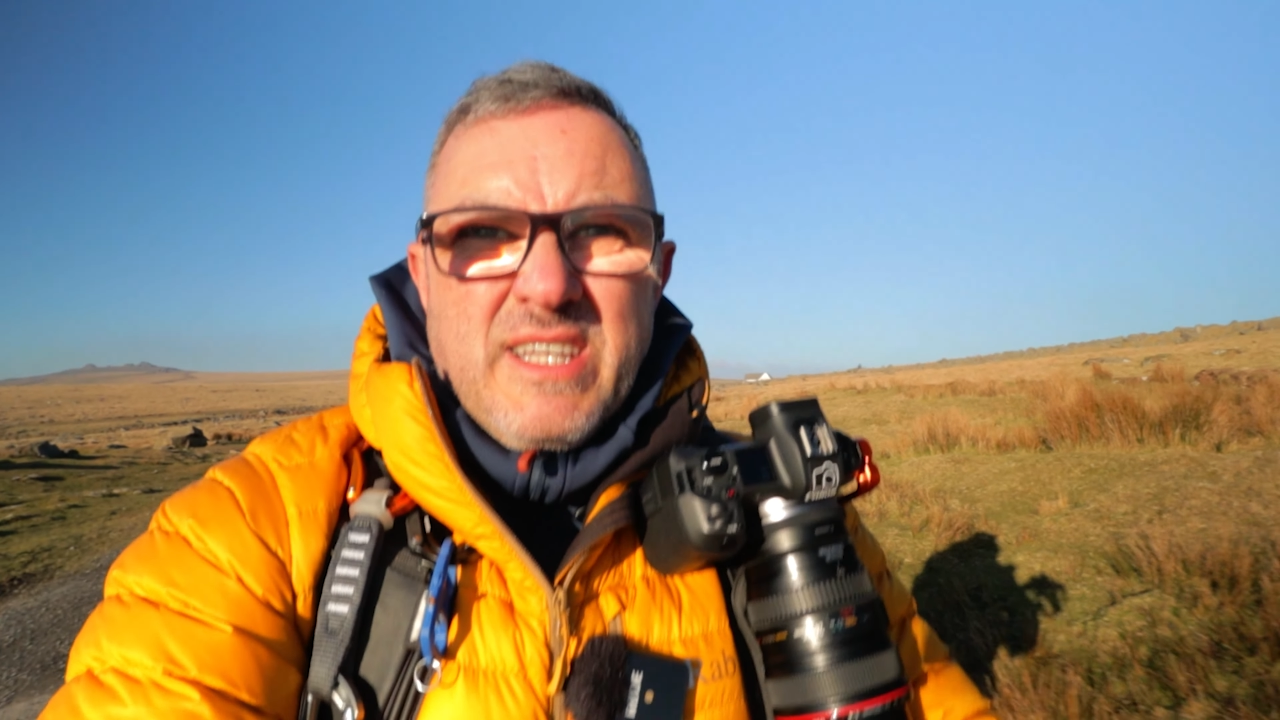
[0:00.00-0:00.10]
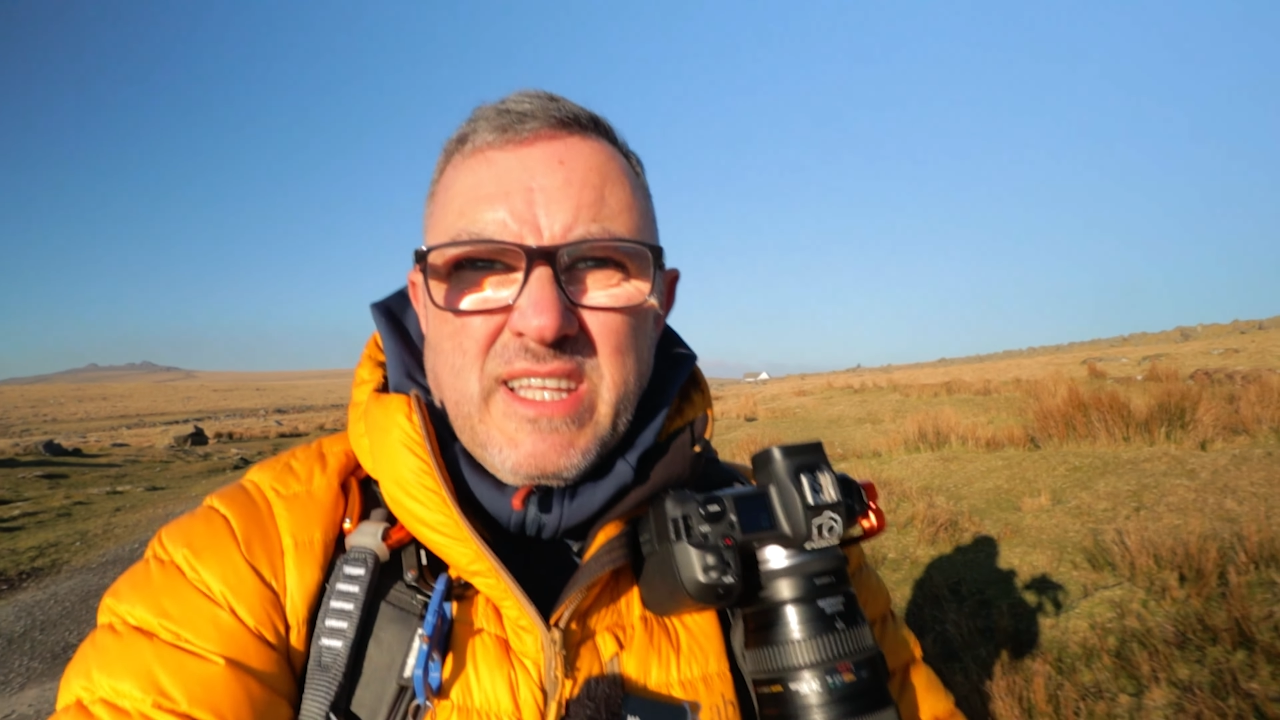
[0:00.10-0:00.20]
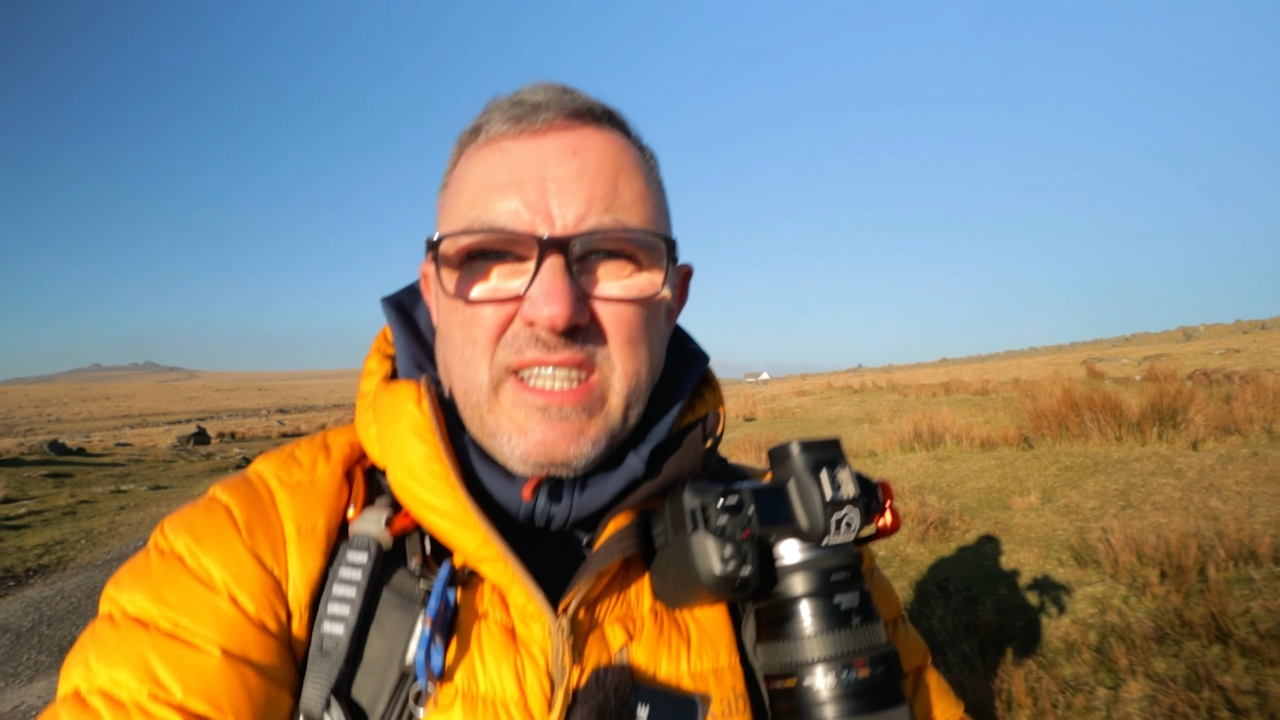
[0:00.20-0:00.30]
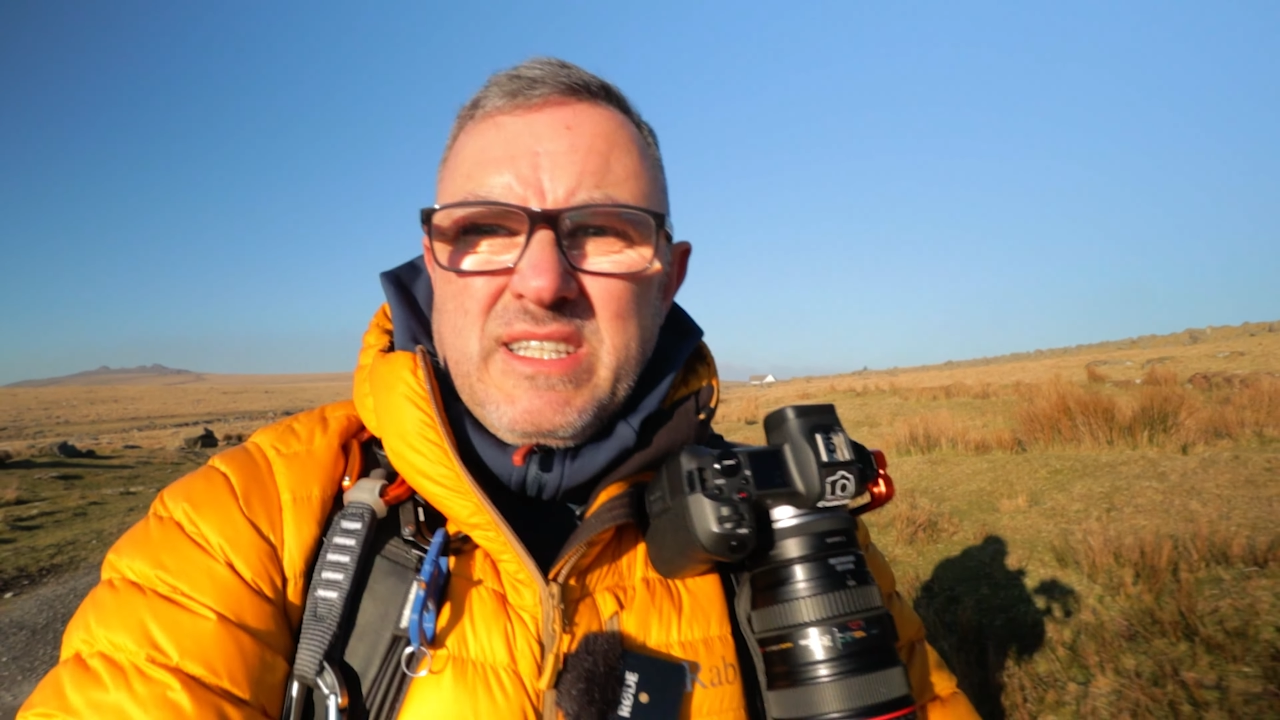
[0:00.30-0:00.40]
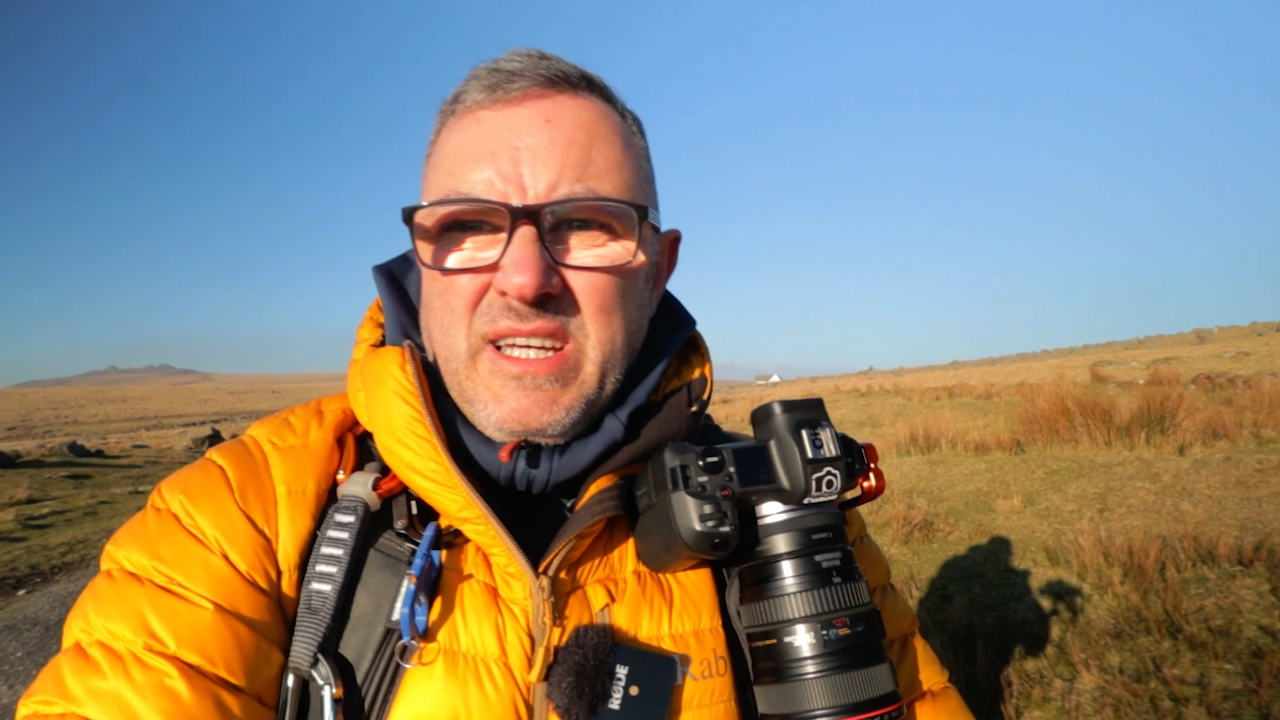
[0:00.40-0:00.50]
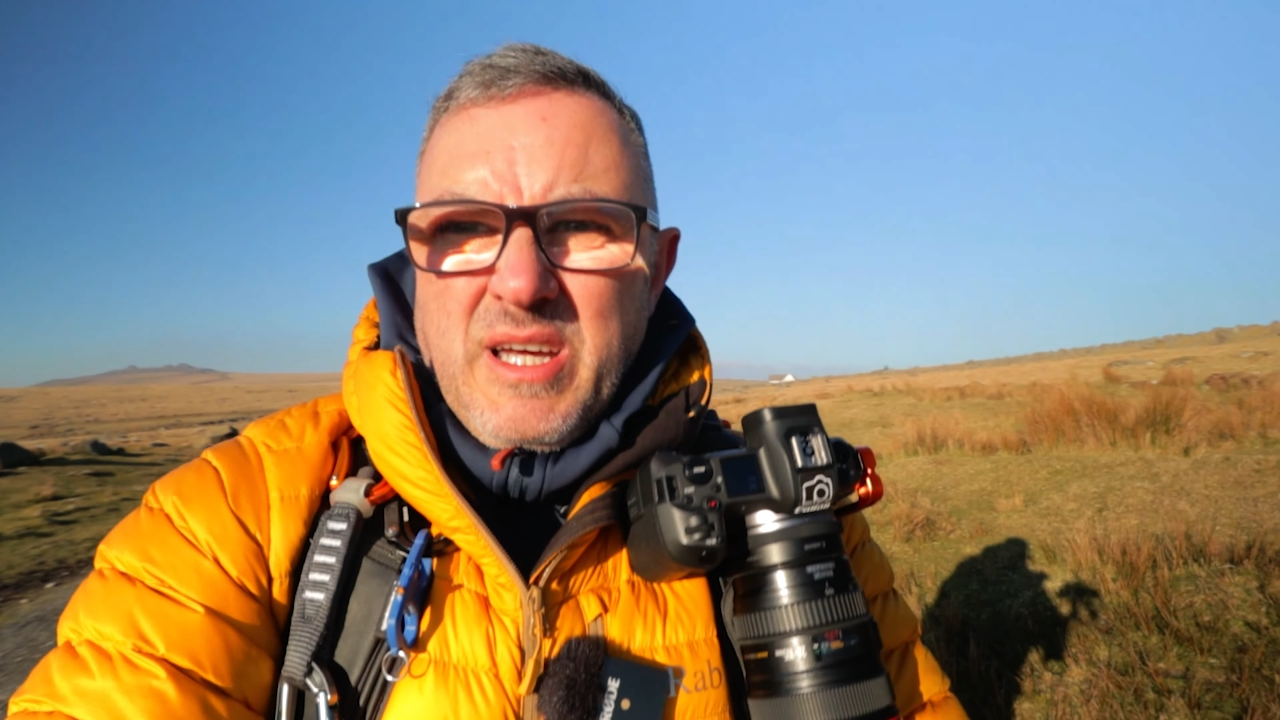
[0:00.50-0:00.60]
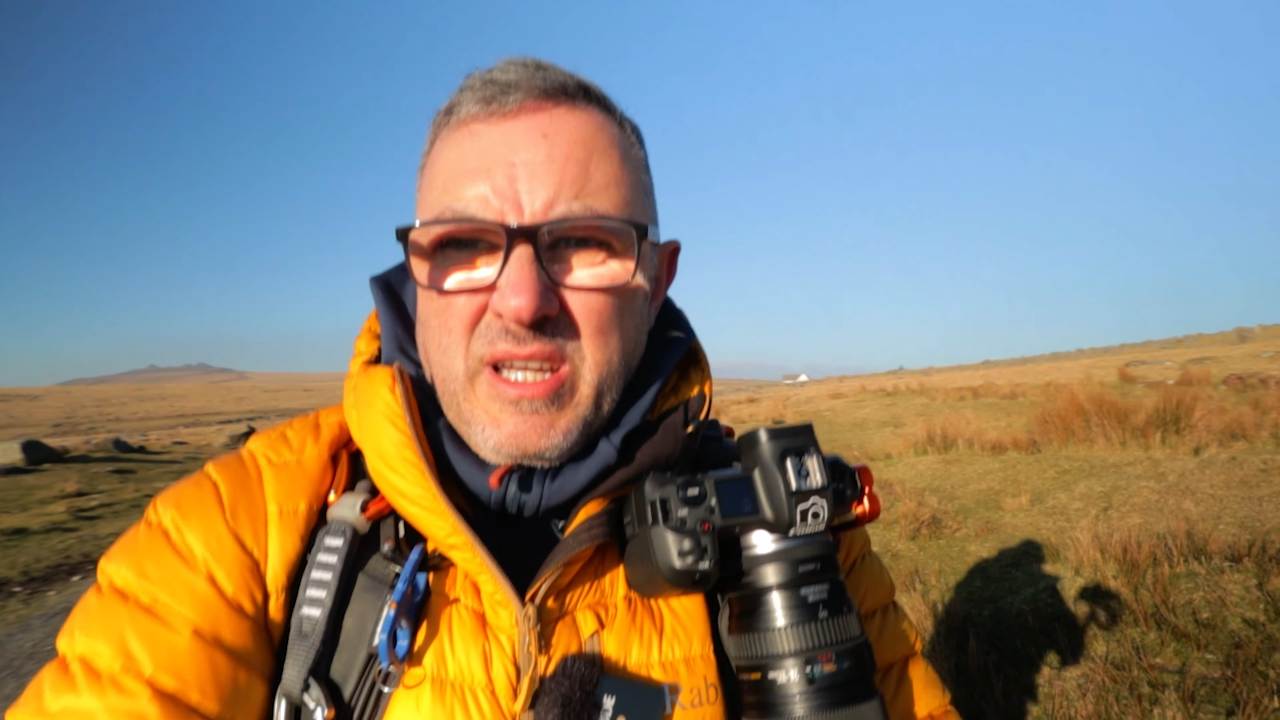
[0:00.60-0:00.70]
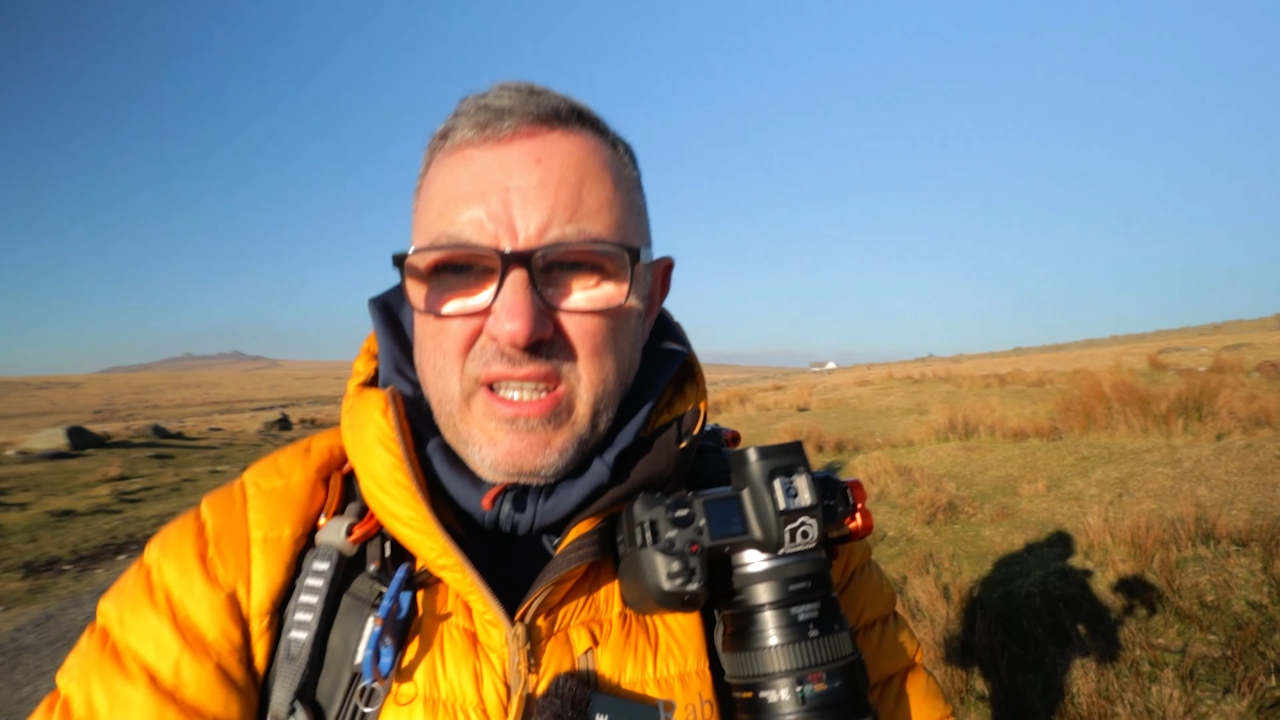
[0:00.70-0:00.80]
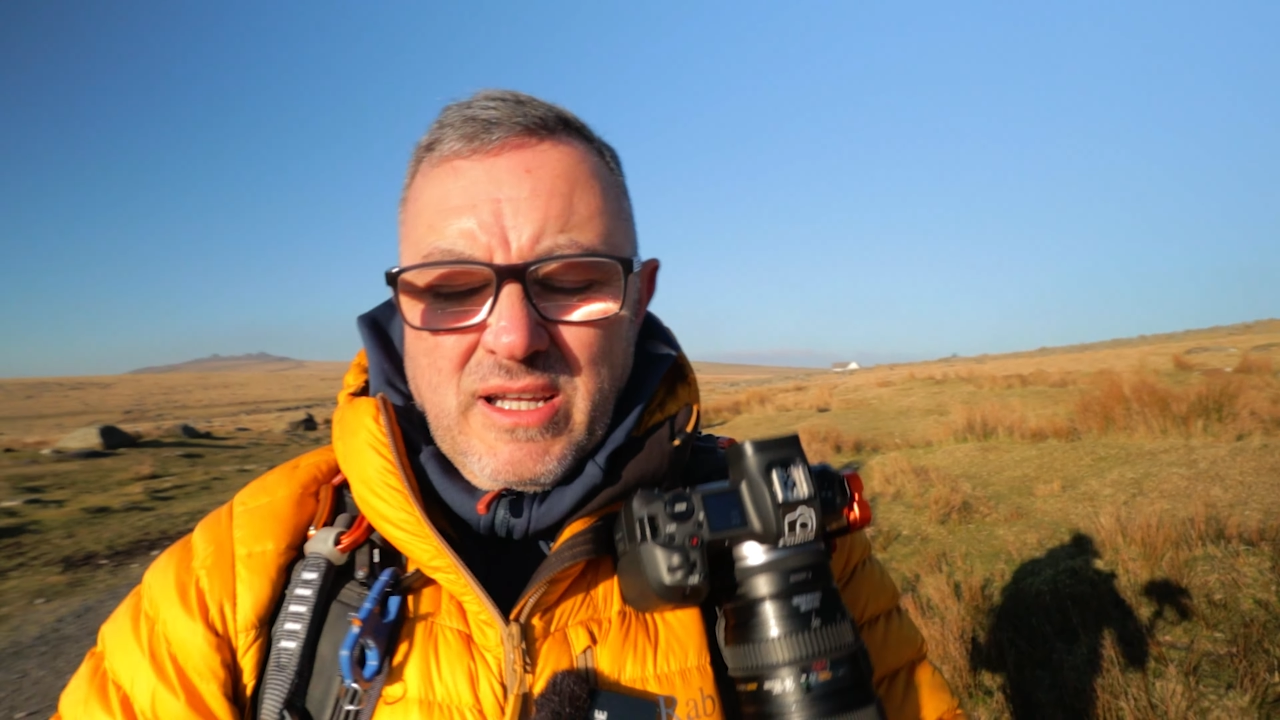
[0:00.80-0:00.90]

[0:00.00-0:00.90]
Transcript: then